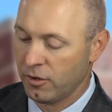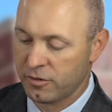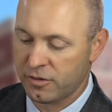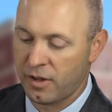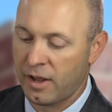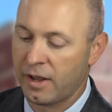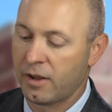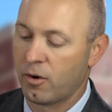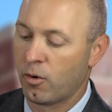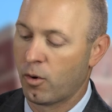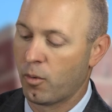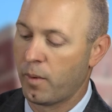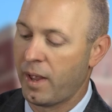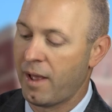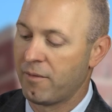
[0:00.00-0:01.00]
looks like?
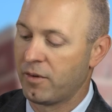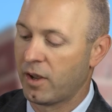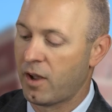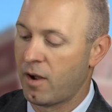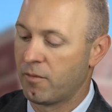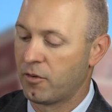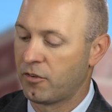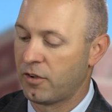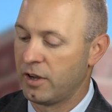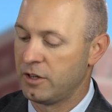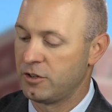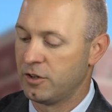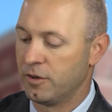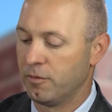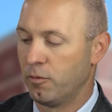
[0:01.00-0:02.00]
Or are we having a
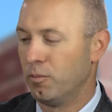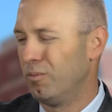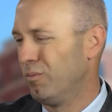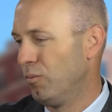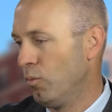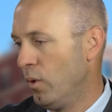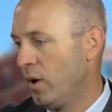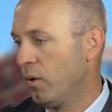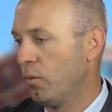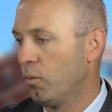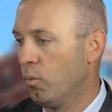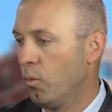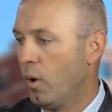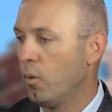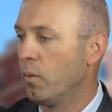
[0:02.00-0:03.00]
conversation of, well,
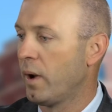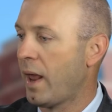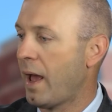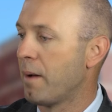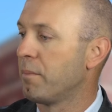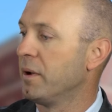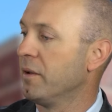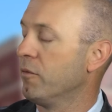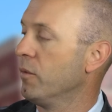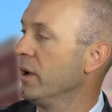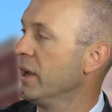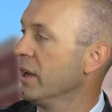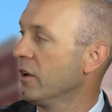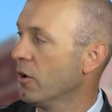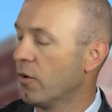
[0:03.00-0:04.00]
what would happen if
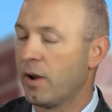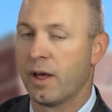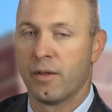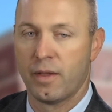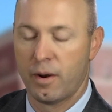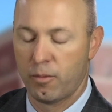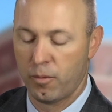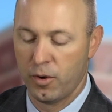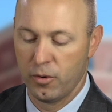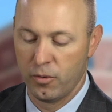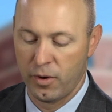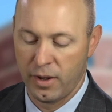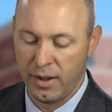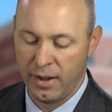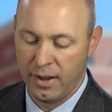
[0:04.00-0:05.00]
we did go down that
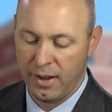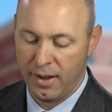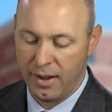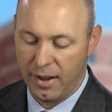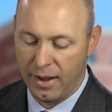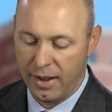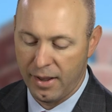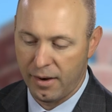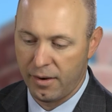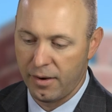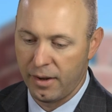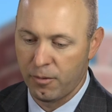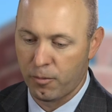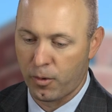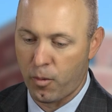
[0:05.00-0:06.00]
road?
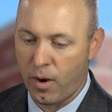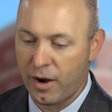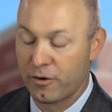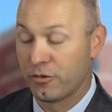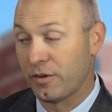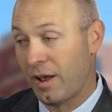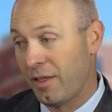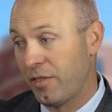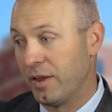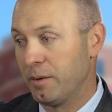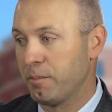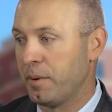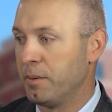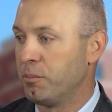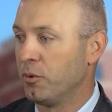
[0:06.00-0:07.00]
And it requires, I
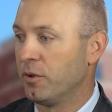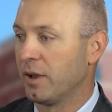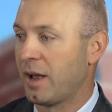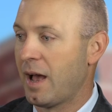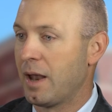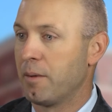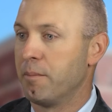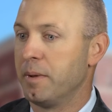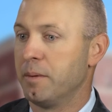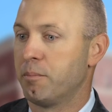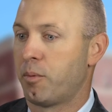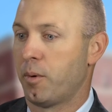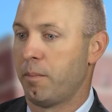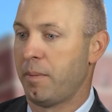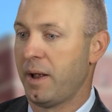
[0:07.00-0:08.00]
think, people to kind of be
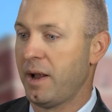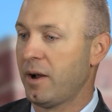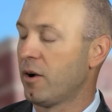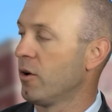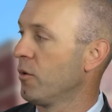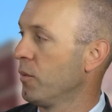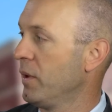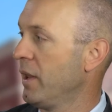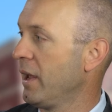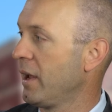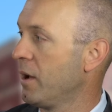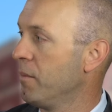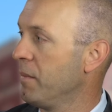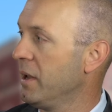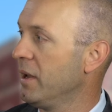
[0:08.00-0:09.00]
prepared when they
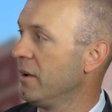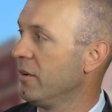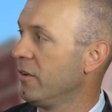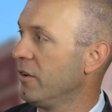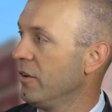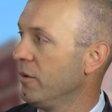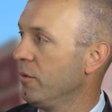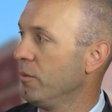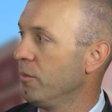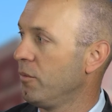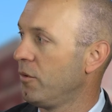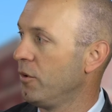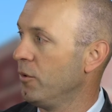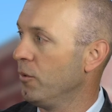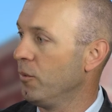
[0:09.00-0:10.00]
come in
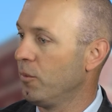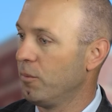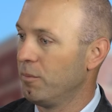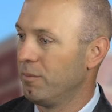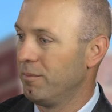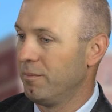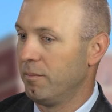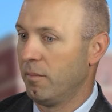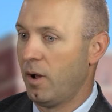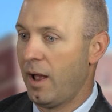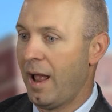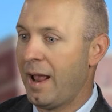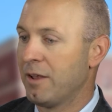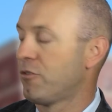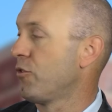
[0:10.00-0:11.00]
to
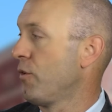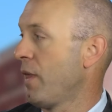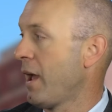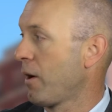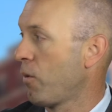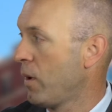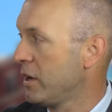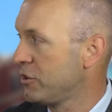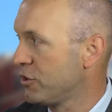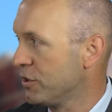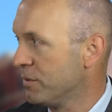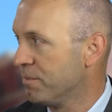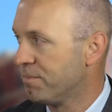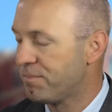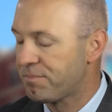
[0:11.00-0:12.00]
answer that
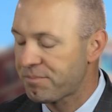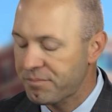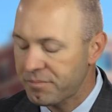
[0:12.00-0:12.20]
question